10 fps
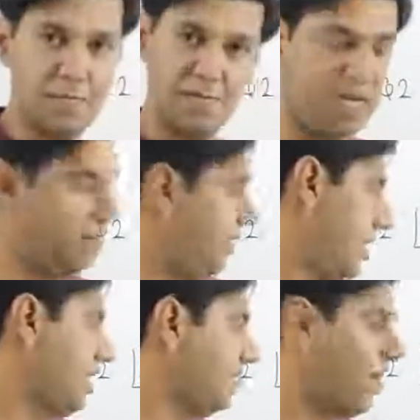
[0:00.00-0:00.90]
Pretty much.
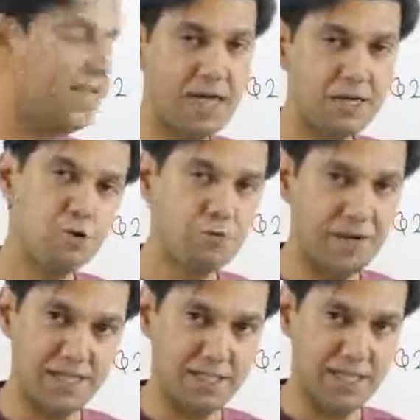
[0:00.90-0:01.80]
That is why there are 2
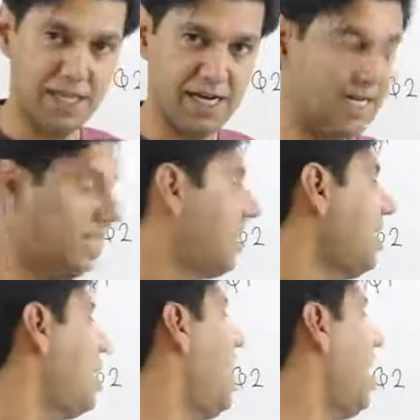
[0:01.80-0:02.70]
ways in that case,
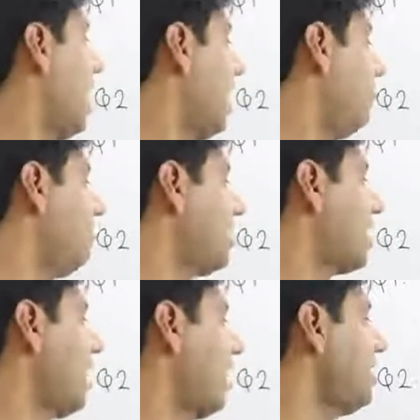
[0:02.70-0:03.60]
right? In
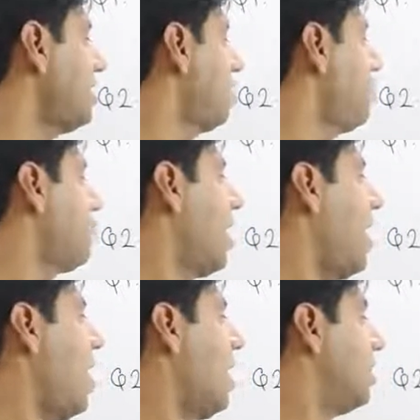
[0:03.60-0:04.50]
which case,
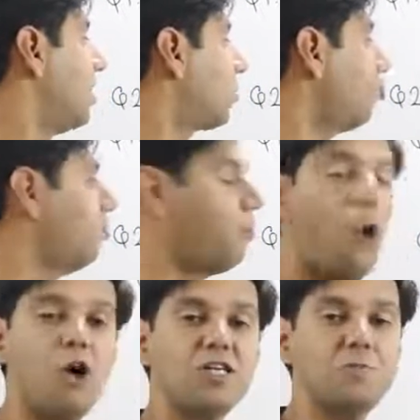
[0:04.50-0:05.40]
the 2
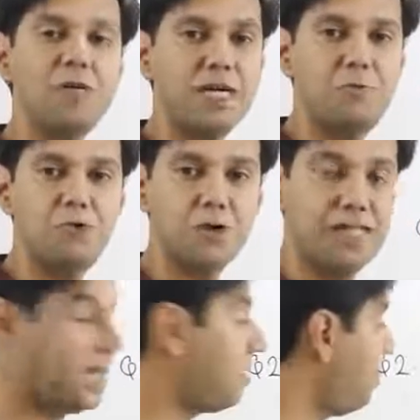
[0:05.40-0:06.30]
boys become
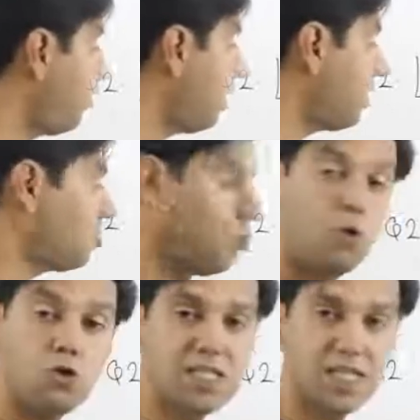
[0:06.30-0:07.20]
together. Remember, there's
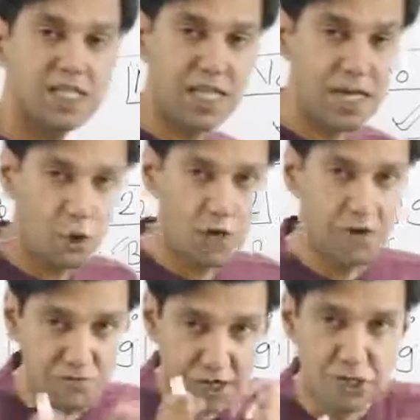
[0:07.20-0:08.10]
no such thing called
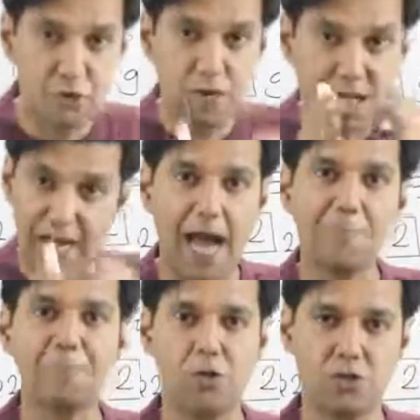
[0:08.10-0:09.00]
a virtual
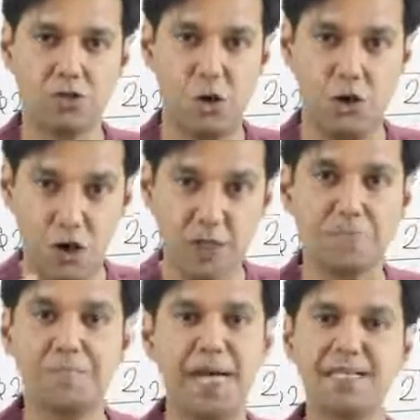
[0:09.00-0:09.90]
gap or so on, or a
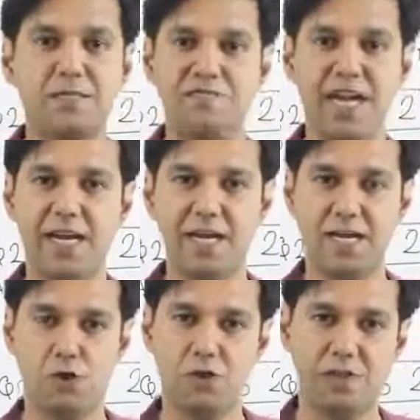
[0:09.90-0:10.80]
space vacant
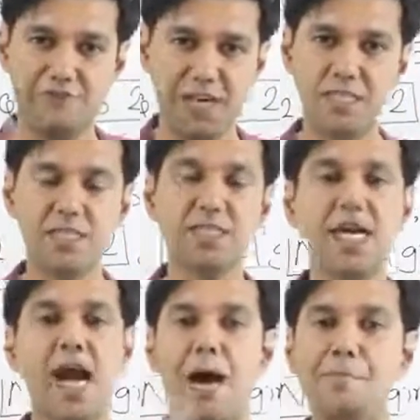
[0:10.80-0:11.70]
out of there. We are just
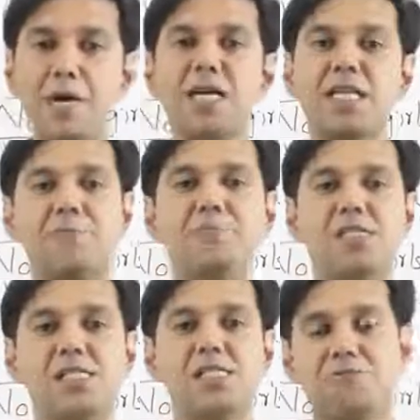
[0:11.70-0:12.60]
saying among
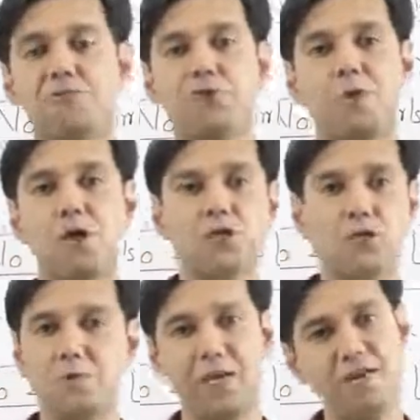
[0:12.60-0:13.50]
themselves the 4 boys
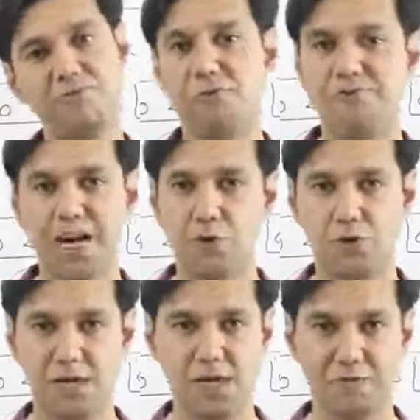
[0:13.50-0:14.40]
could be in 4
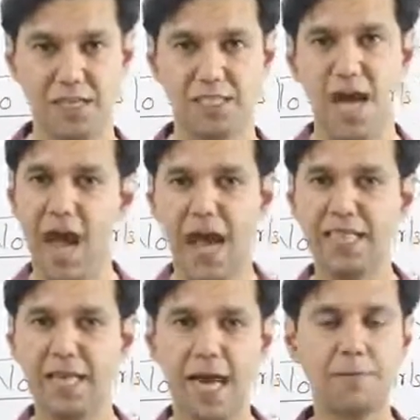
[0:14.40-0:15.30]
factorial ways.
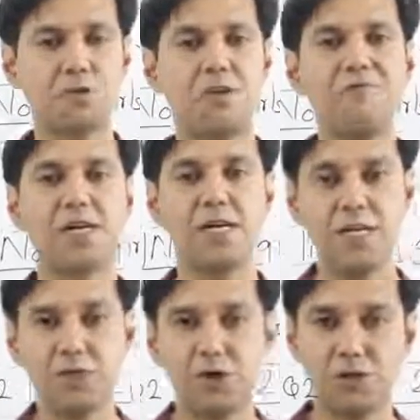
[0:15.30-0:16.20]
And the gap, so if a girl
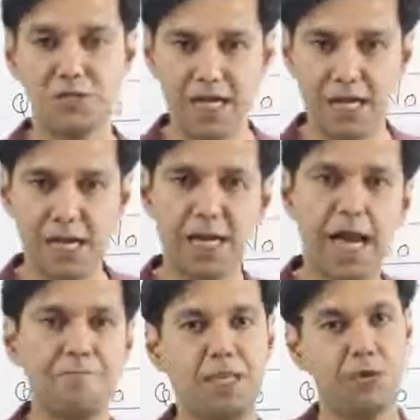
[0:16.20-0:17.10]
is going to sit in a
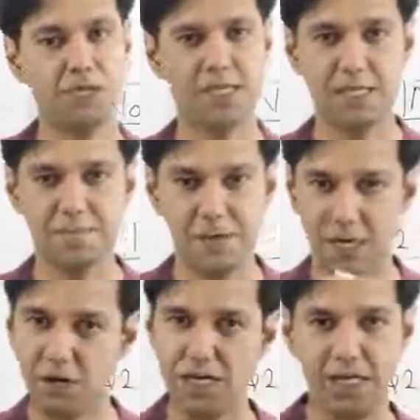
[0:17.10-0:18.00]
gap, they could just separate
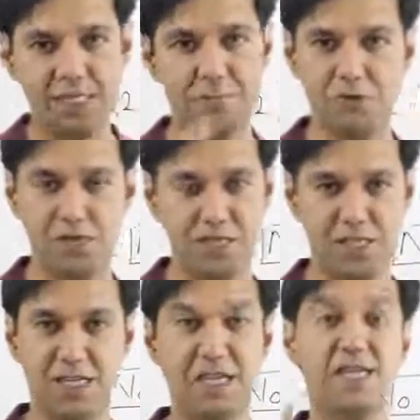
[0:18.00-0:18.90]
out and there's a
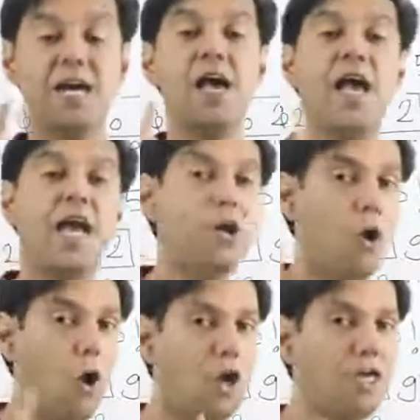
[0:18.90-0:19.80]
position created. In
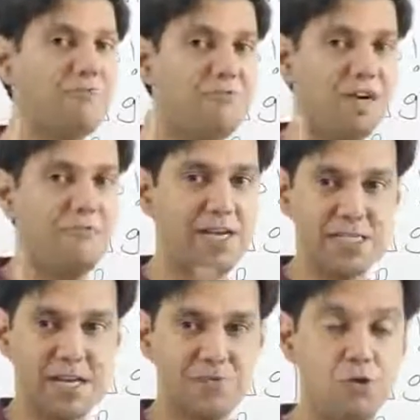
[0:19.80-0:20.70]
all different
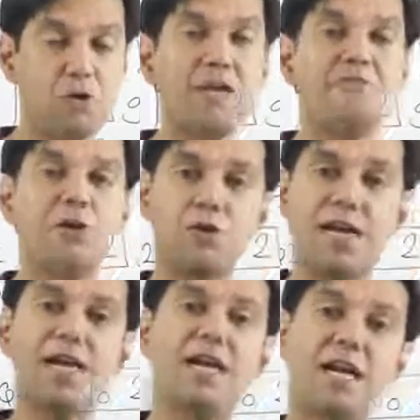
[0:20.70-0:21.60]
ways that we are looking at